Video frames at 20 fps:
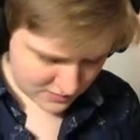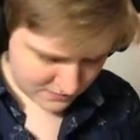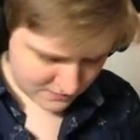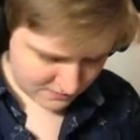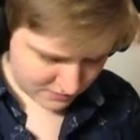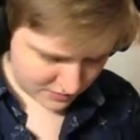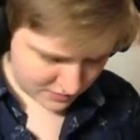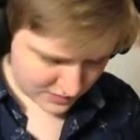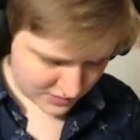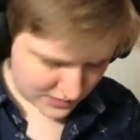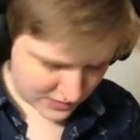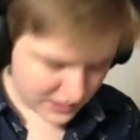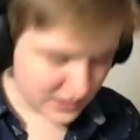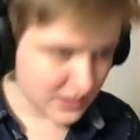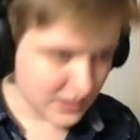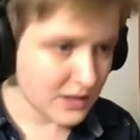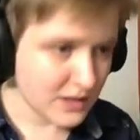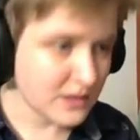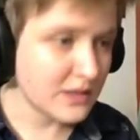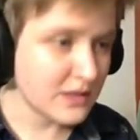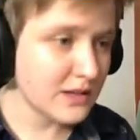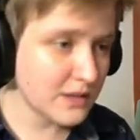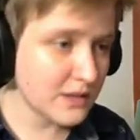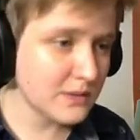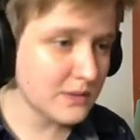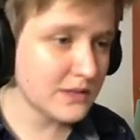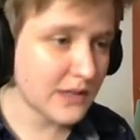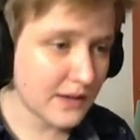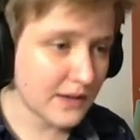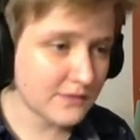Bullhead. And then
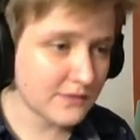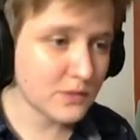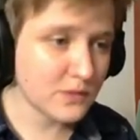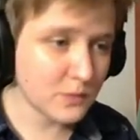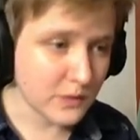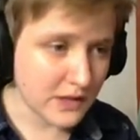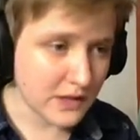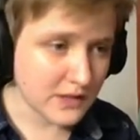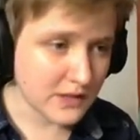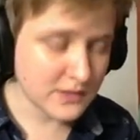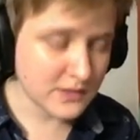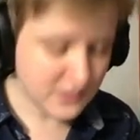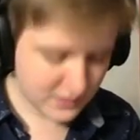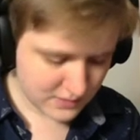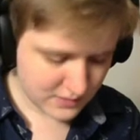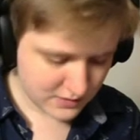we'd have the wind.